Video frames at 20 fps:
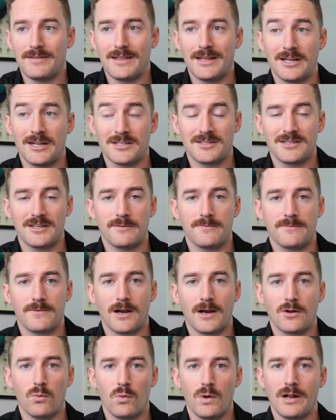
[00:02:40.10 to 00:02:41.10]
if they just need to
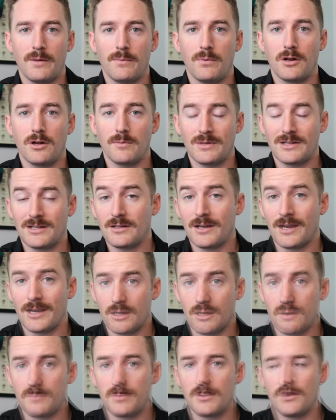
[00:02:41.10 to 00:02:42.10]
find a way to put him in the
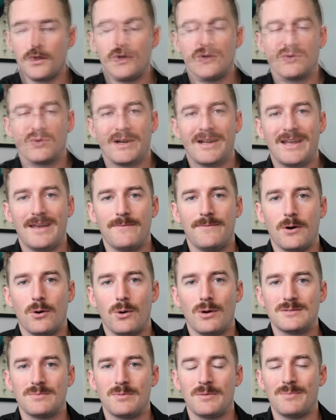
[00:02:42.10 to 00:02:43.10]
lineup. Luis
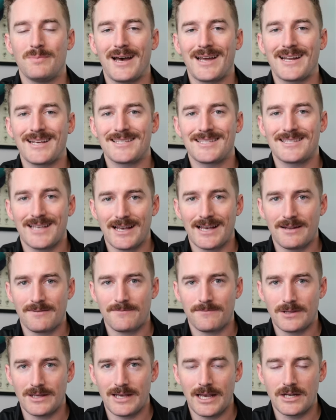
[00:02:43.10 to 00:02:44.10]
Rengifo has been batting
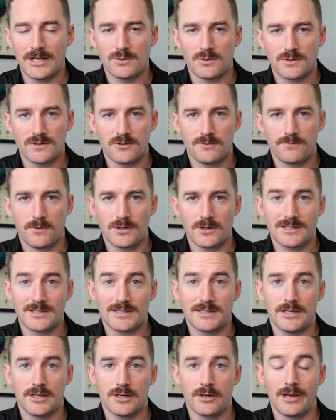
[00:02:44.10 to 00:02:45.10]
second for the Angels so far
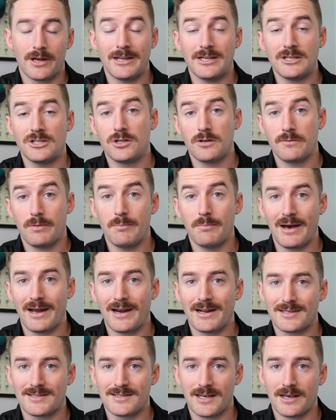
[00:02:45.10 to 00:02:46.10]
this year, and he should be
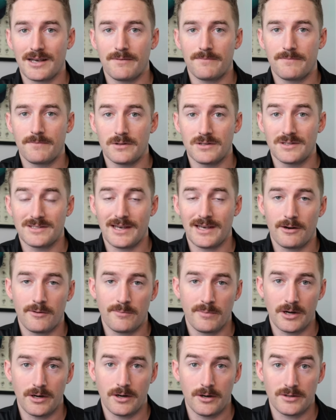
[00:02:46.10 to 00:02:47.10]
batting second for the Seattle
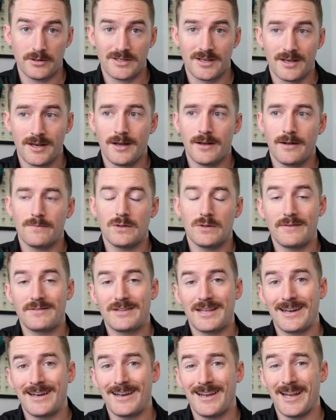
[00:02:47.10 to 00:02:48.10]
Mariners.
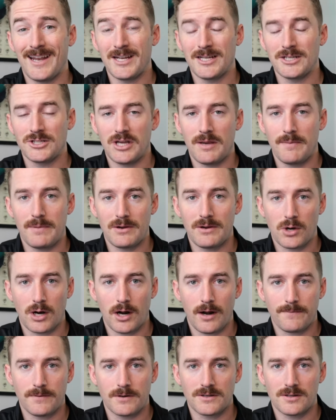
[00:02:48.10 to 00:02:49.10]
Left handed hitting JP
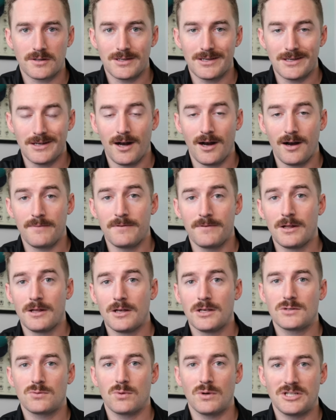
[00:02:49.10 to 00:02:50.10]
Crawford to lead off,
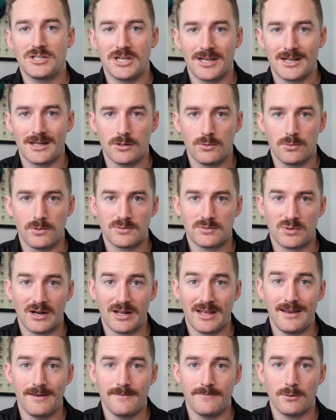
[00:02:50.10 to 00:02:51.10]
switch hitting Luis
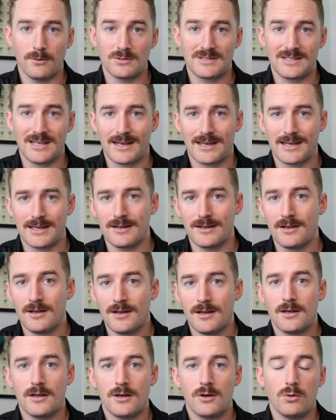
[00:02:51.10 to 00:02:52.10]
Rengifo second.
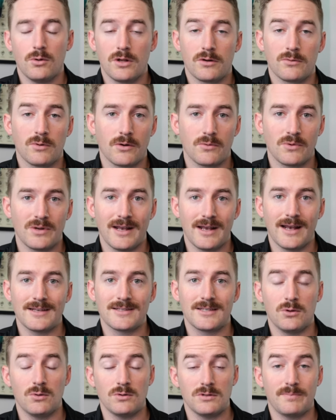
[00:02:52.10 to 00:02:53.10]
Julio
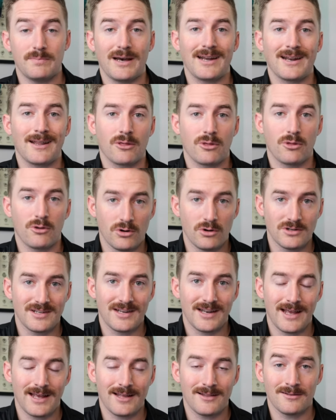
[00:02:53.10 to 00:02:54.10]
Rodriguez, who is batting third
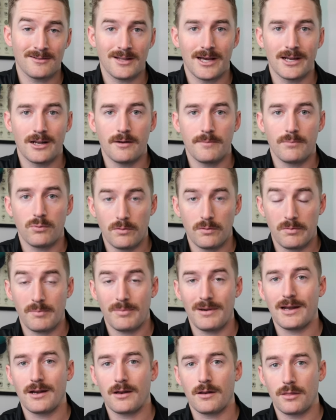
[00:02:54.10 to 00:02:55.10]
today in the lineup, would be
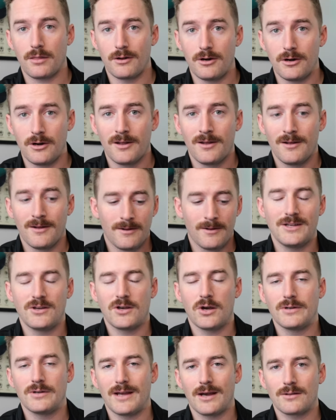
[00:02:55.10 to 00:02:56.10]
batting third. Then you
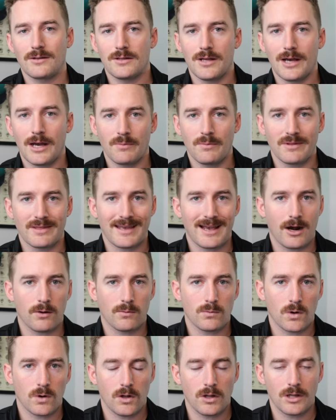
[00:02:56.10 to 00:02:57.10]
go down the line with Cal
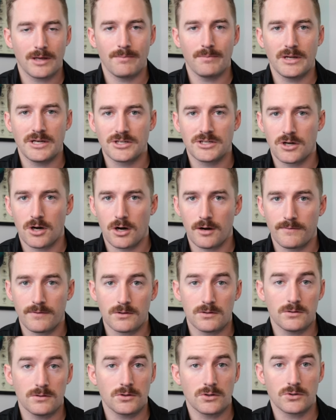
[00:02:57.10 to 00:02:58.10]
Raleigh, Mitch
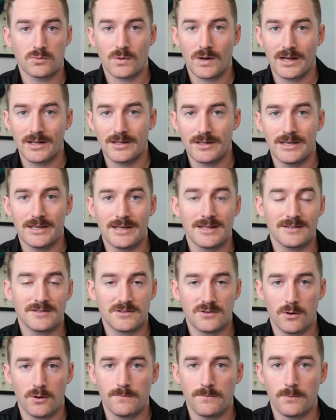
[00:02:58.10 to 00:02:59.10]
Garver, Luke Raley, and
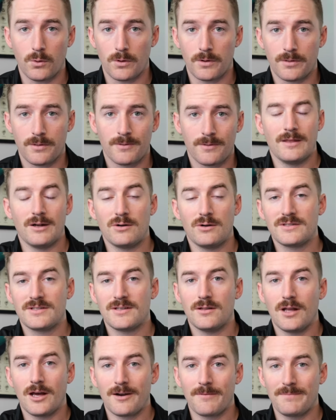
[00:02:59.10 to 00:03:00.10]
so forth. There
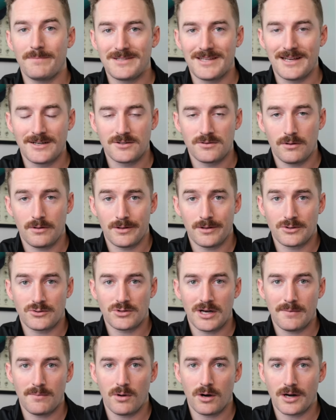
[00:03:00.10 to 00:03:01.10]
is a lot of potential on the
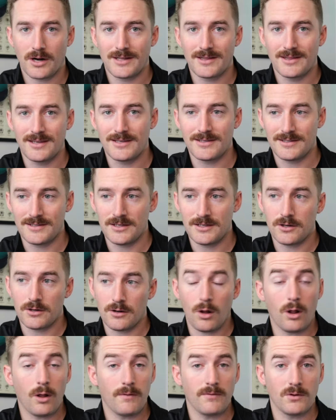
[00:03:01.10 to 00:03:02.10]
trade market this
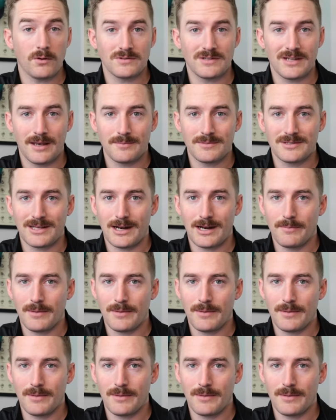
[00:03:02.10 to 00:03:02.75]
year, all those names